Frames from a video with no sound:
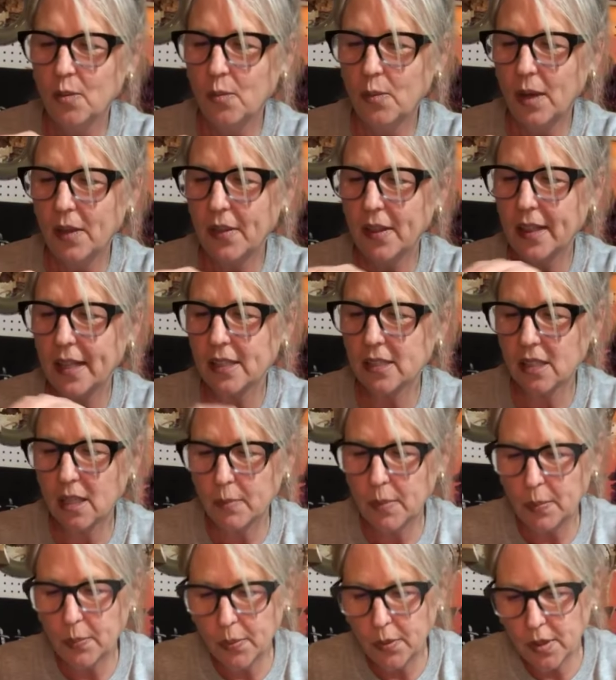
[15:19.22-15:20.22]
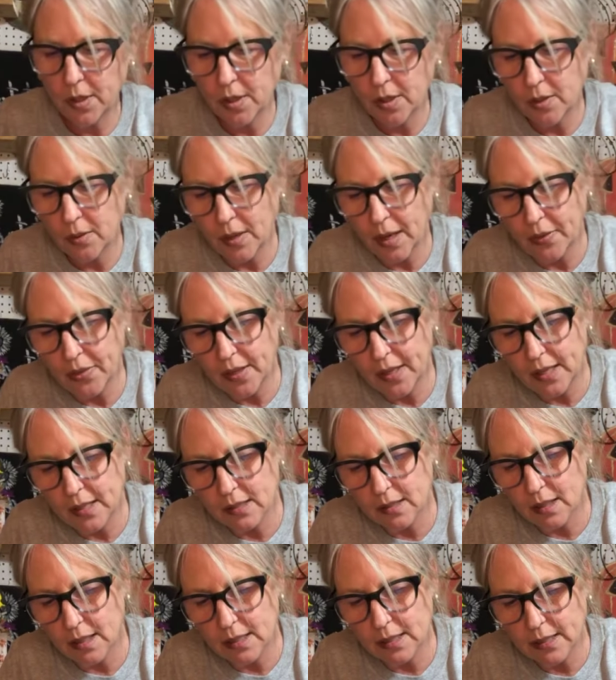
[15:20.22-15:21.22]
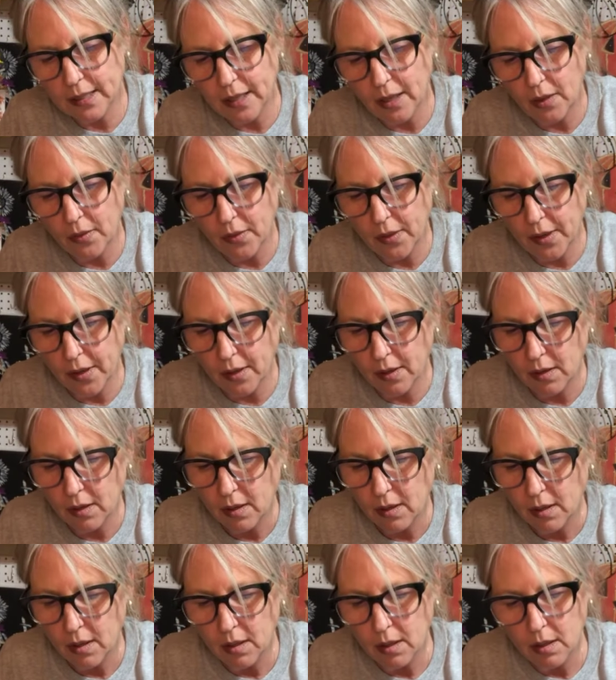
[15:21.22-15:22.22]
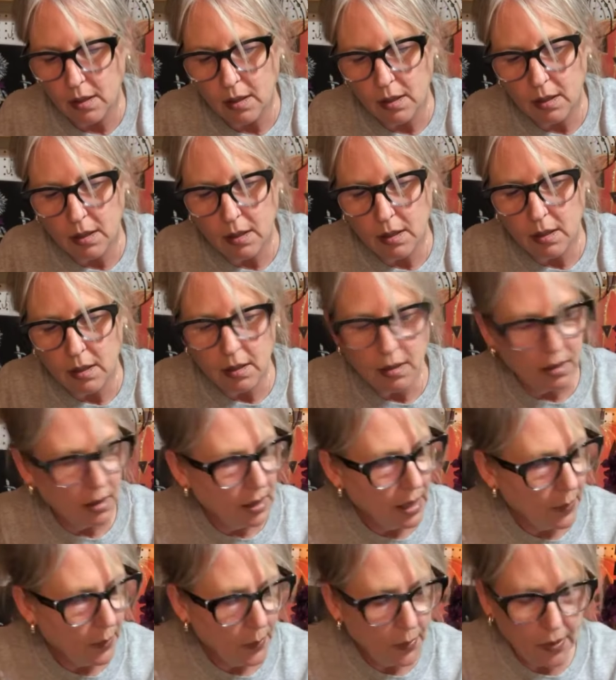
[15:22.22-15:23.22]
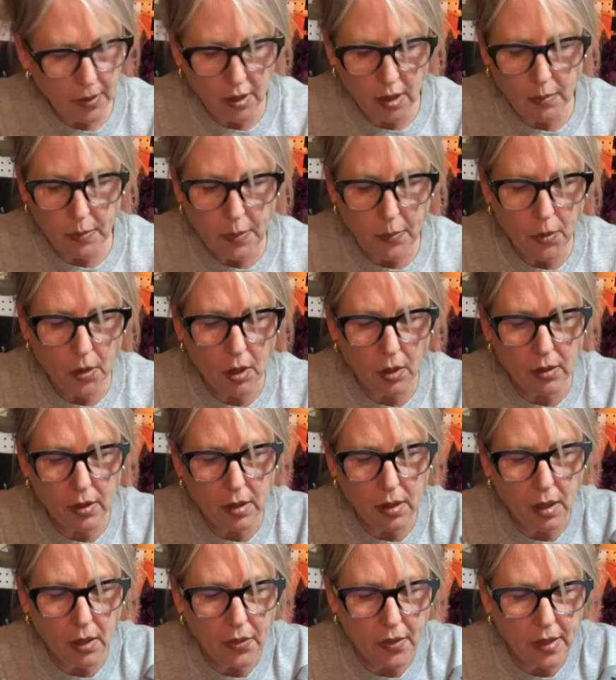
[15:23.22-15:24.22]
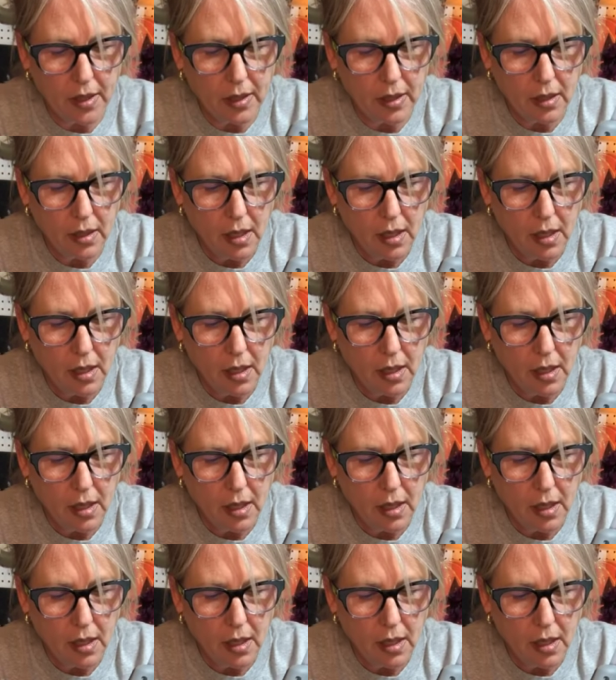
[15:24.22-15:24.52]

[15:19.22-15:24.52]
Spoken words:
I think that's going to be pretty cute. I think he's going to stay on there. I'm going to put a little bit more on the...